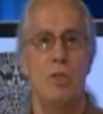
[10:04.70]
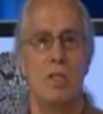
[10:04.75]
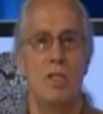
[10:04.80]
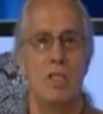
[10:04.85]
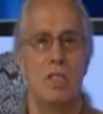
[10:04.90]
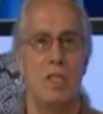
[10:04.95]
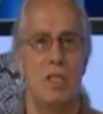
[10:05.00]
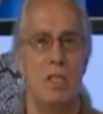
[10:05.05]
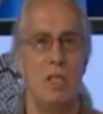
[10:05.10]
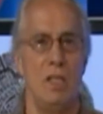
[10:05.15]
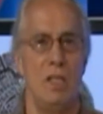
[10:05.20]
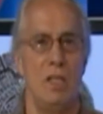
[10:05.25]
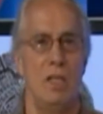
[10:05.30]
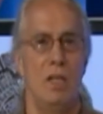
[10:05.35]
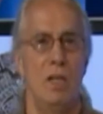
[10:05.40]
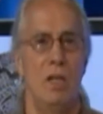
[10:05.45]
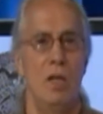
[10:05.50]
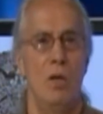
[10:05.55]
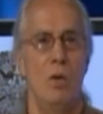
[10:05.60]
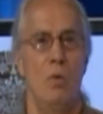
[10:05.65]
you can see,
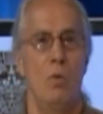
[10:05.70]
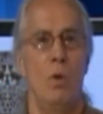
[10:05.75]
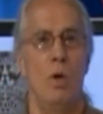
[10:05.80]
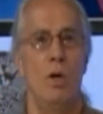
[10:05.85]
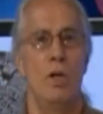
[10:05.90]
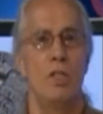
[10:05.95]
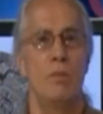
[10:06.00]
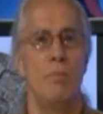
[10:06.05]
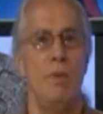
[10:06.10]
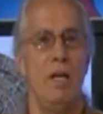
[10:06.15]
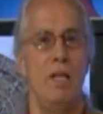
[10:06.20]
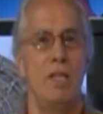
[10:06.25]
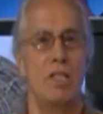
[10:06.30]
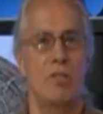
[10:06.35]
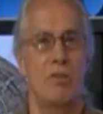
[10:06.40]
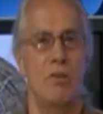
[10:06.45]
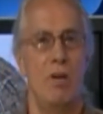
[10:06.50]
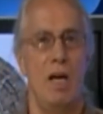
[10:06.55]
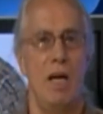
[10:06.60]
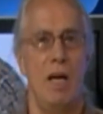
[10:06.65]
words may
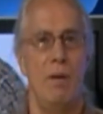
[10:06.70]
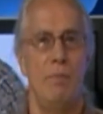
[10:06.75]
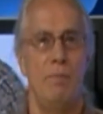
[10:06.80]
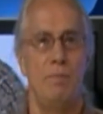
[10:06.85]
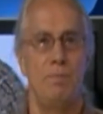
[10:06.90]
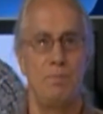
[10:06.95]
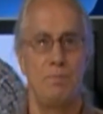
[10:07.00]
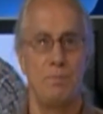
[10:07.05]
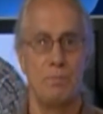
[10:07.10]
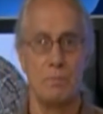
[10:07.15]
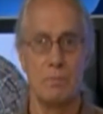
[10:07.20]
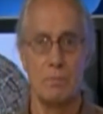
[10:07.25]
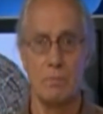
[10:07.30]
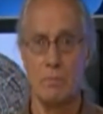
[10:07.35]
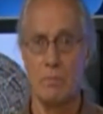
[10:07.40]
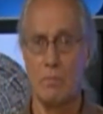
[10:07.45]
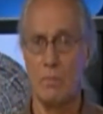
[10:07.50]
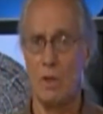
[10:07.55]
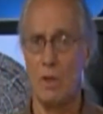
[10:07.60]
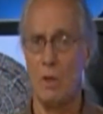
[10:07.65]
describe
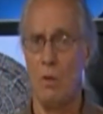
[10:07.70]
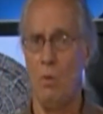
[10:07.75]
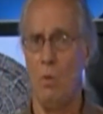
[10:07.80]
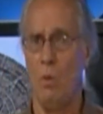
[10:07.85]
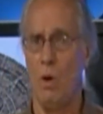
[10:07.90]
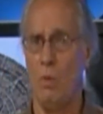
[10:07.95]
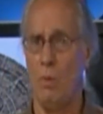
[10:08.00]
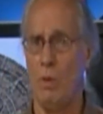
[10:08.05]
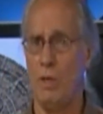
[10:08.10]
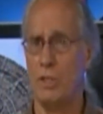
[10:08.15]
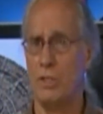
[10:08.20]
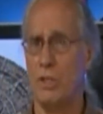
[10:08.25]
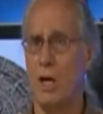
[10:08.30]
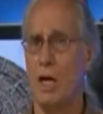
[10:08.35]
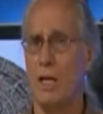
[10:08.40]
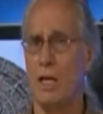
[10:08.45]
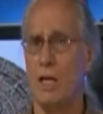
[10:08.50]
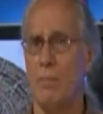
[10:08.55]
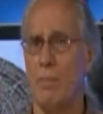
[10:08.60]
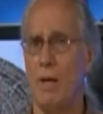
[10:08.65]
what we are
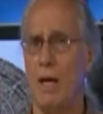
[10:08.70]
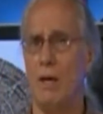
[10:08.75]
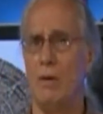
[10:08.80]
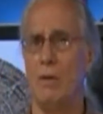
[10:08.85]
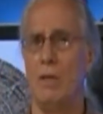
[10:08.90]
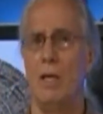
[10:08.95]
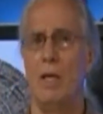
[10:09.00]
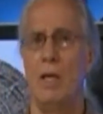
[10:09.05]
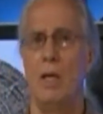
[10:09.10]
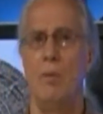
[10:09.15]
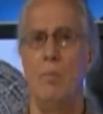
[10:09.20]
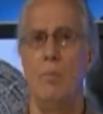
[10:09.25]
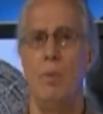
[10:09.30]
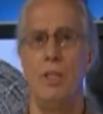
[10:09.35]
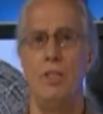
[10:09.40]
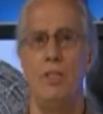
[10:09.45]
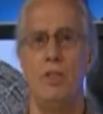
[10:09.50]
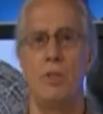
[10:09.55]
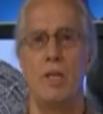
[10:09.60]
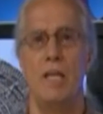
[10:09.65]
talking about,
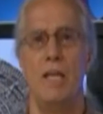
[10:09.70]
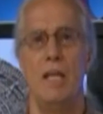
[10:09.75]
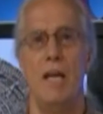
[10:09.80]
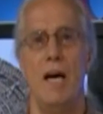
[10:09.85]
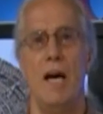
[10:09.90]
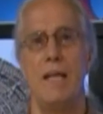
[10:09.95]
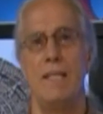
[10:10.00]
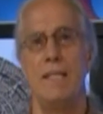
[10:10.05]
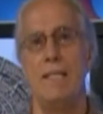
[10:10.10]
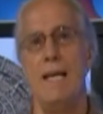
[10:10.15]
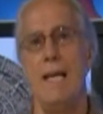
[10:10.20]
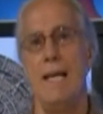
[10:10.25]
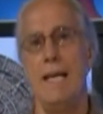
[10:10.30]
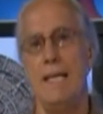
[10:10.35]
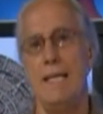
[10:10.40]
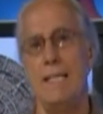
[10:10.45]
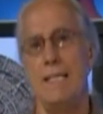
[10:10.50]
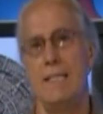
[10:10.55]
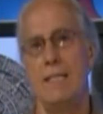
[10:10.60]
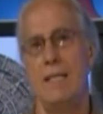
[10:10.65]
but you cannot
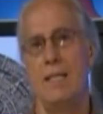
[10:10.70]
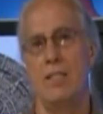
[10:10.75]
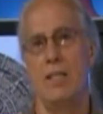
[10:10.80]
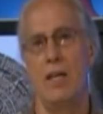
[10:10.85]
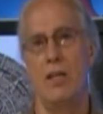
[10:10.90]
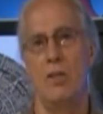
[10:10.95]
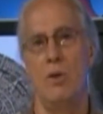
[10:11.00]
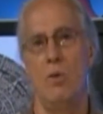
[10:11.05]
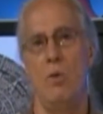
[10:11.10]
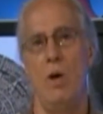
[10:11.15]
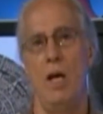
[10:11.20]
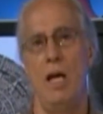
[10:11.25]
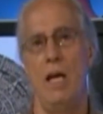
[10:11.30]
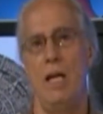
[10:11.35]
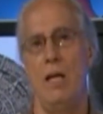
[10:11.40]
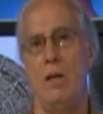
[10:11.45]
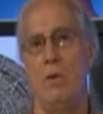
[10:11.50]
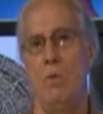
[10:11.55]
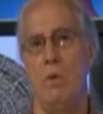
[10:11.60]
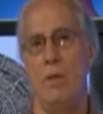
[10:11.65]
taste this other
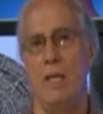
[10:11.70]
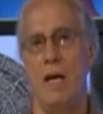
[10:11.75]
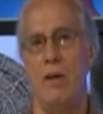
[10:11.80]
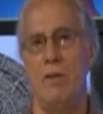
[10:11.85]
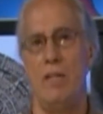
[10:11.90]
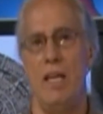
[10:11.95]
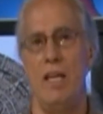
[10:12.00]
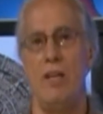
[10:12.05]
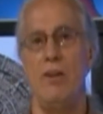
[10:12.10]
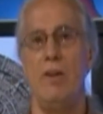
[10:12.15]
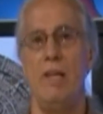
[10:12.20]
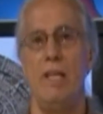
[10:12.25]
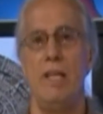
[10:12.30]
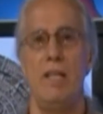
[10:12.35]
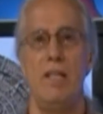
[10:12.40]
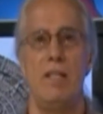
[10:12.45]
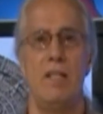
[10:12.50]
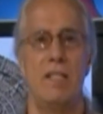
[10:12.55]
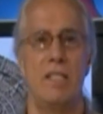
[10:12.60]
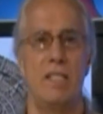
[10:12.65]
way without
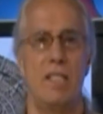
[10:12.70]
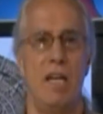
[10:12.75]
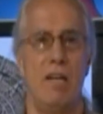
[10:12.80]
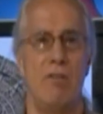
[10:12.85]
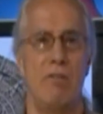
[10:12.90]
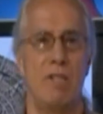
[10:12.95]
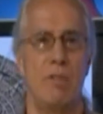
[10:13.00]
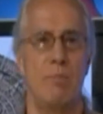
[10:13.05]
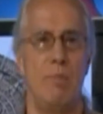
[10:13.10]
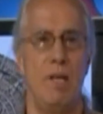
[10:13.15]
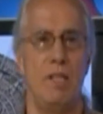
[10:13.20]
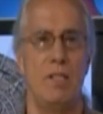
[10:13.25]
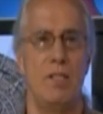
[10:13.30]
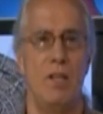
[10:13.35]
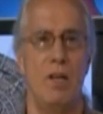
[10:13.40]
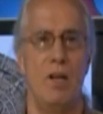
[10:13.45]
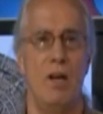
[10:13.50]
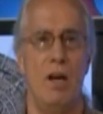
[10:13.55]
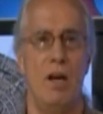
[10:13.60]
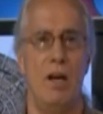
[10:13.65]
entering into the sacred space
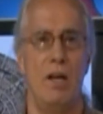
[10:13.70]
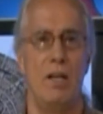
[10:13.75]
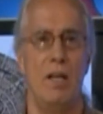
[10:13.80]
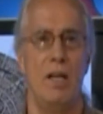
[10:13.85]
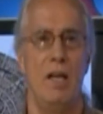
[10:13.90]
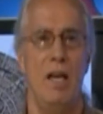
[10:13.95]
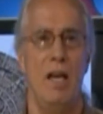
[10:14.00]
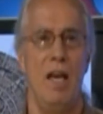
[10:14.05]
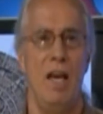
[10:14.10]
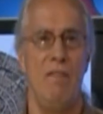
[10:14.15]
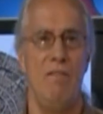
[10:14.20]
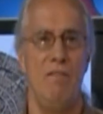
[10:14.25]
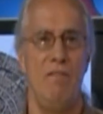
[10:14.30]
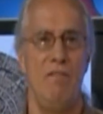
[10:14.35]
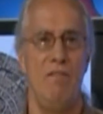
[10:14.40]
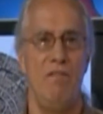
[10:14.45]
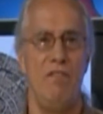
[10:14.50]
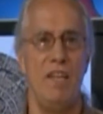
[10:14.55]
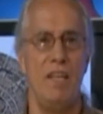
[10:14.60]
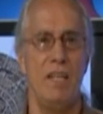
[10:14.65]
of the heart and
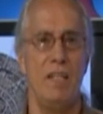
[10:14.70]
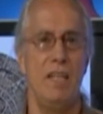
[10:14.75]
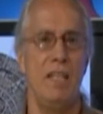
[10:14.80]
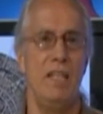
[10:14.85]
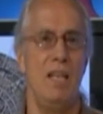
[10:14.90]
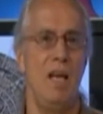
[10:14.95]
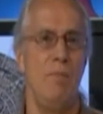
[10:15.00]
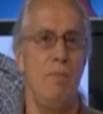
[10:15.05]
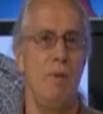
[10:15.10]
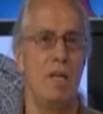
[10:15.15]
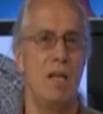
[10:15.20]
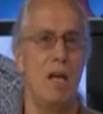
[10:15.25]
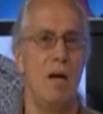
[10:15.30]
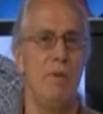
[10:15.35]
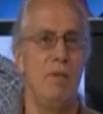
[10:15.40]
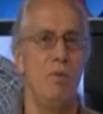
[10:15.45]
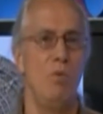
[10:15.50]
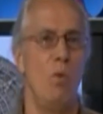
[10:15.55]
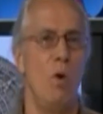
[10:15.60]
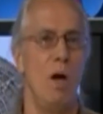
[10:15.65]
feeling and
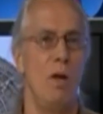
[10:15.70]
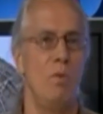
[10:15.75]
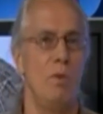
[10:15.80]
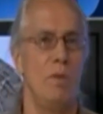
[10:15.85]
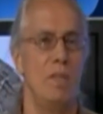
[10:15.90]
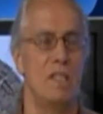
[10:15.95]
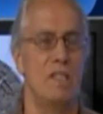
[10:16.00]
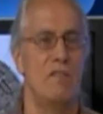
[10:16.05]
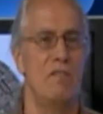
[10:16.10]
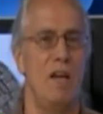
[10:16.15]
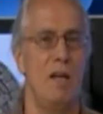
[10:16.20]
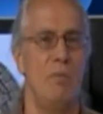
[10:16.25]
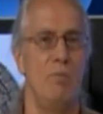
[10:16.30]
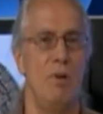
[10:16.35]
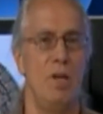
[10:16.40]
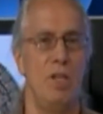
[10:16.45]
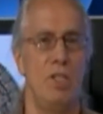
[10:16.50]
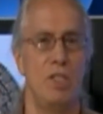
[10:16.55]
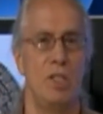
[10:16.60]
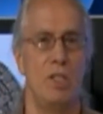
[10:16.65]
becoming one with this
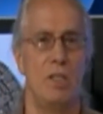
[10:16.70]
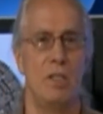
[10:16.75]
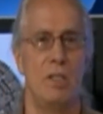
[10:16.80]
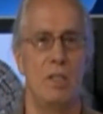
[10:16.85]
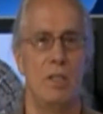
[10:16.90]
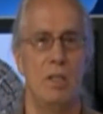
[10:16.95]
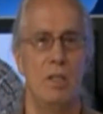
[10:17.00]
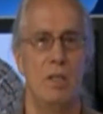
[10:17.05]
vibration.